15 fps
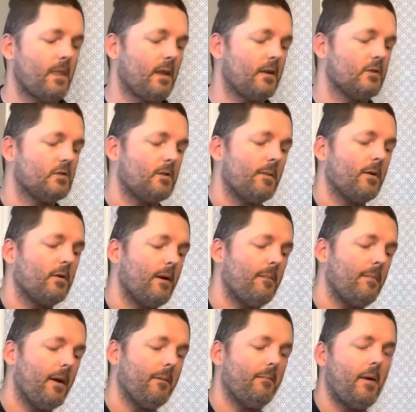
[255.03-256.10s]
I'm gonna grab
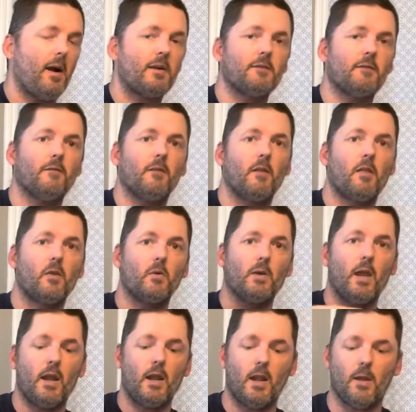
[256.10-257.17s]
my box of
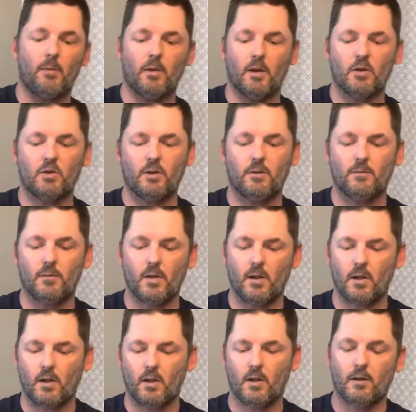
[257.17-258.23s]
380 ammunition.
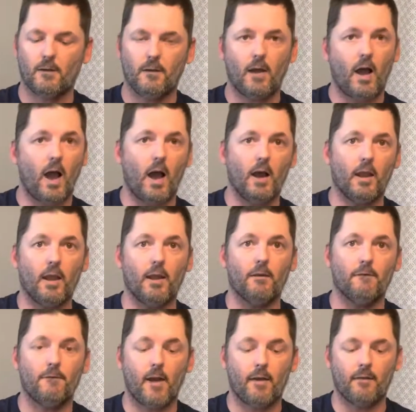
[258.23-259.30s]
Again,
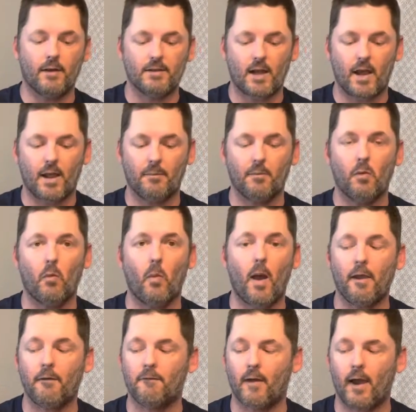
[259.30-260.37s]
5 at a time.
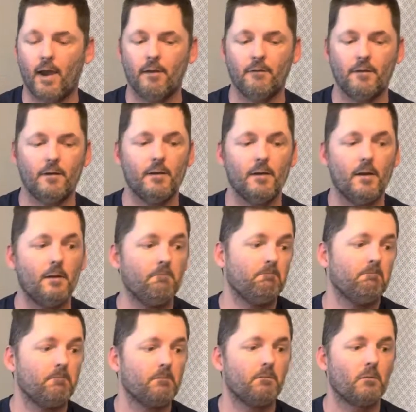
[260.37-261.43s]
Why 5?
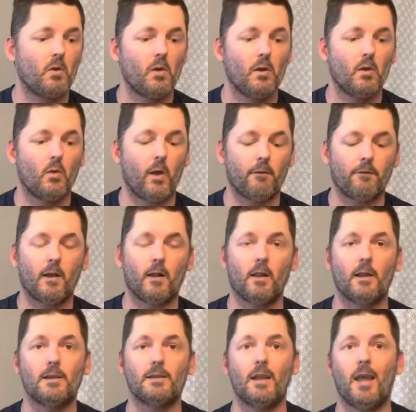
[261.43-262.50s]
Quite frankly,
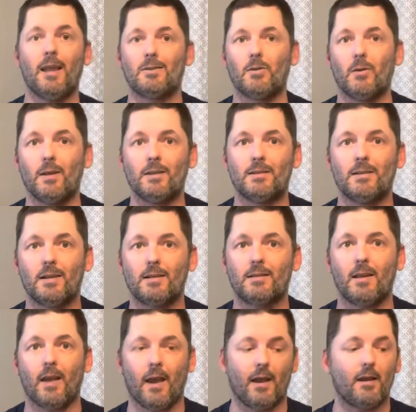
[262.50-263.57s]
because it's only a 6
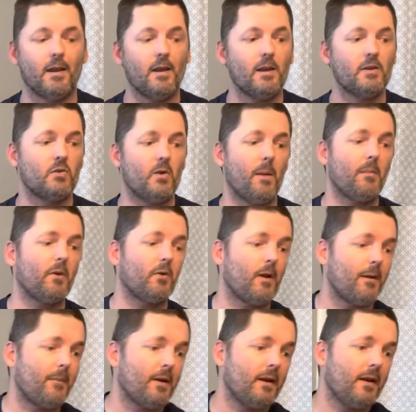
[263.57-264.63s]
stack. So I'm gonna
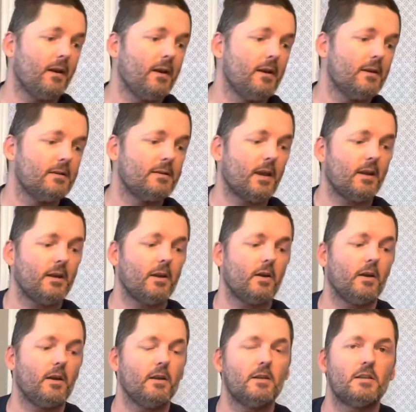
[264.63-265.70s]
grab my
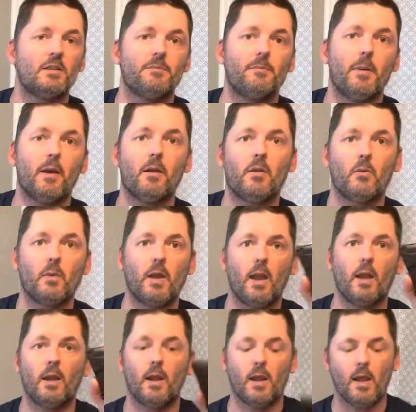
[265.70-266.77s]
secondary spare
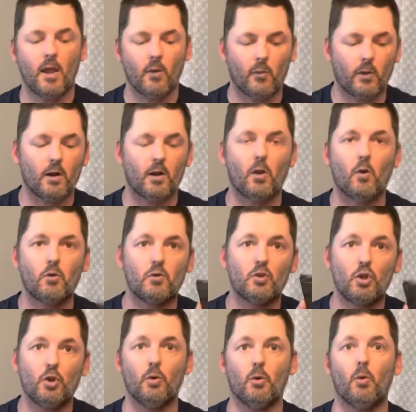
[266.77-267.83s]
380. We're gonna load
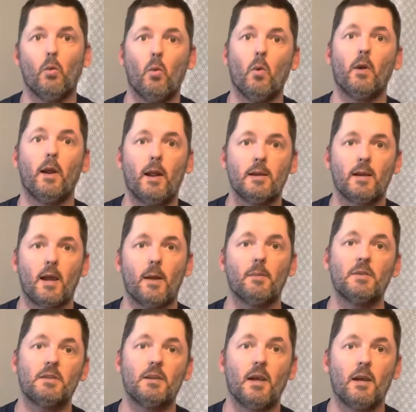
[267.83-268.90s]
2, 1 at a time.
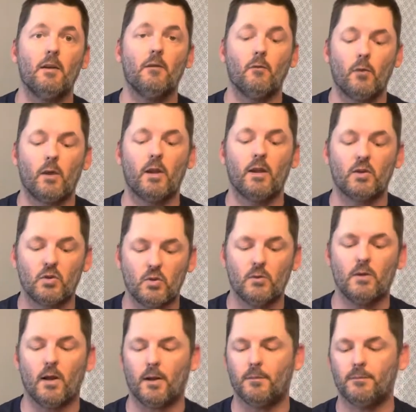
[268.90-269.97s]
See if we can get 2
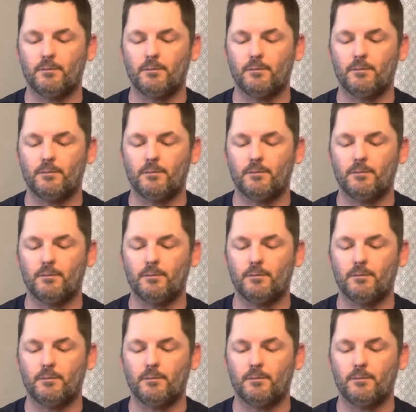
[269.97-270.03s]
done.